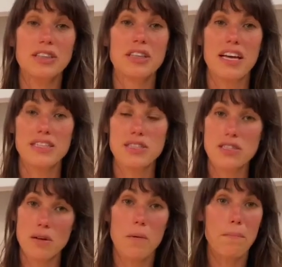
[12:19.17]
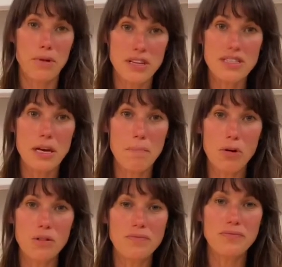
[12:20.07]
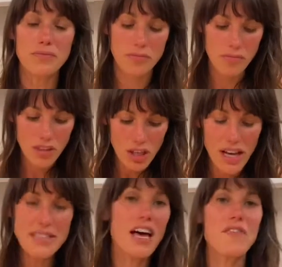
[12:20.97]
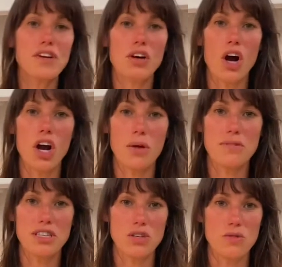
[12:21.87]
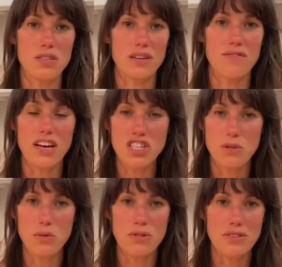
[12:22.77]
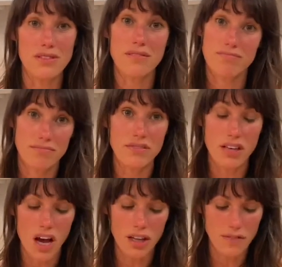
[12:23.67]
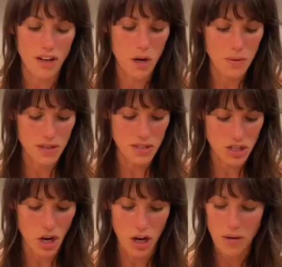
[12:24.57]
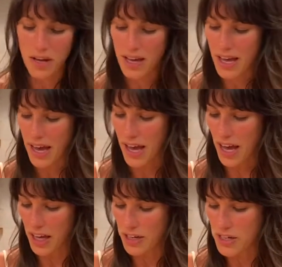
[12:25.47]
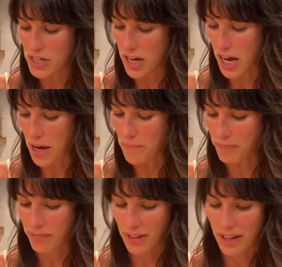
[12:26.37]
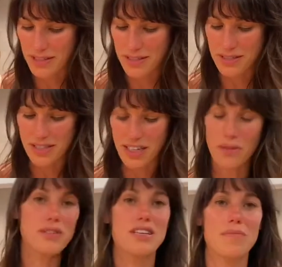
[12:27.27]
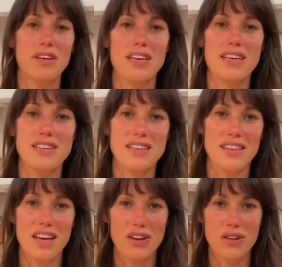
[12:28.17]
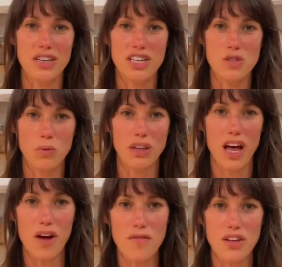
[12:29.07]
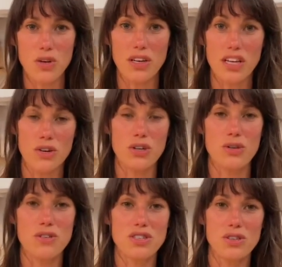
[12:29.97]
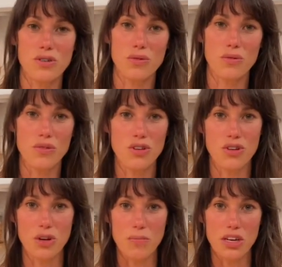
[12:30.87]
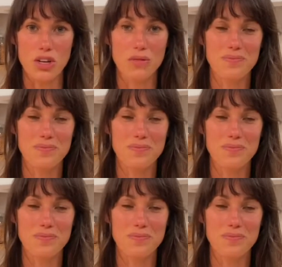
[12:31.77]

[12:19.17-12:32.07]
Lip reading: It's pretty simple, cuts out the carbs, using vegetables, cauliflower being the star, and it's something easy that your kids will love that you can introduce to your menu.